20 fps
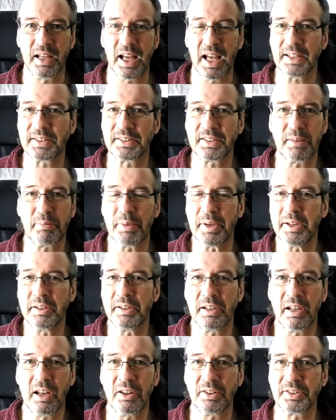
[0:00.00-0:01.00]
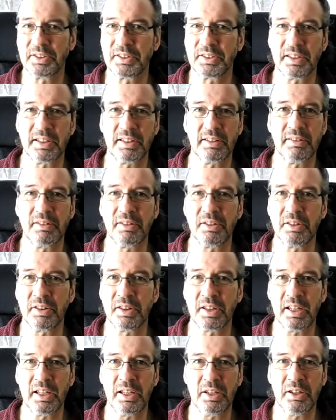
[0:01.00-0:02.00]
Has it been lost
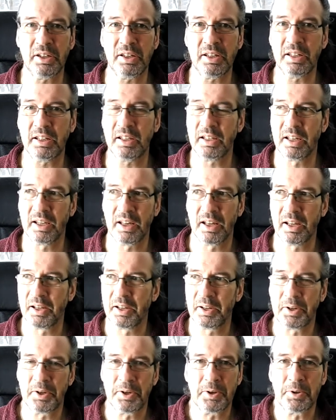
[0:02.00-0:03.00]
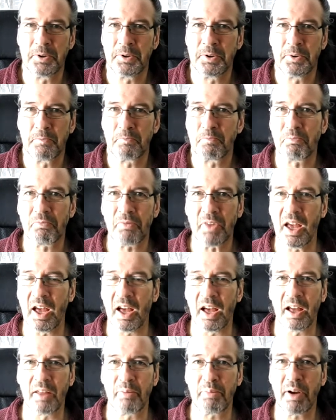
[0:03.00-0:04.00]
in the
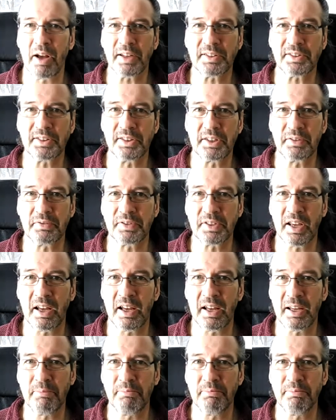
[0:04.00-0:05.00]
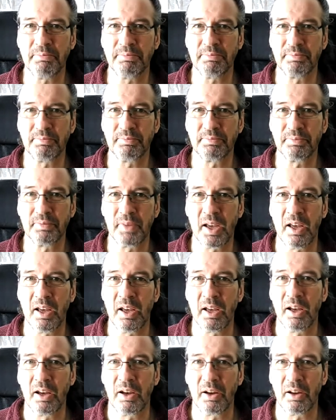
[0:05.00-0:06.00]
uh, passing of time?
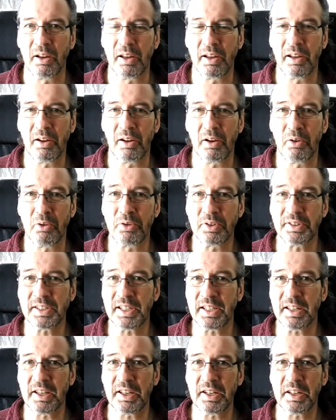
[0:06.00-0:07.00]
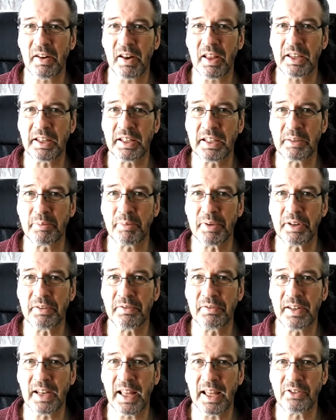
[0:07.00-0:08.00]
Or is it kind of like a little bit
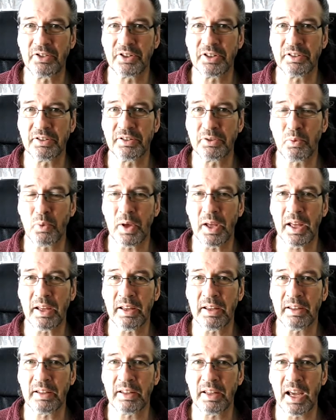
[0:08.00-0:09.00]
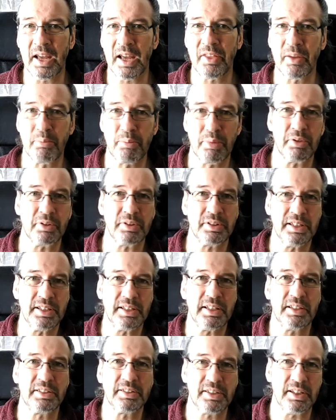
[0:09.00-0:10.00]
of legend where, yeah, the book
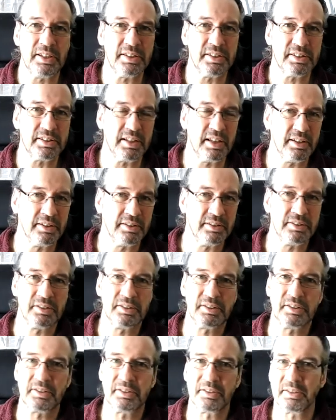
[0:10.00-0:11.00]
did exist and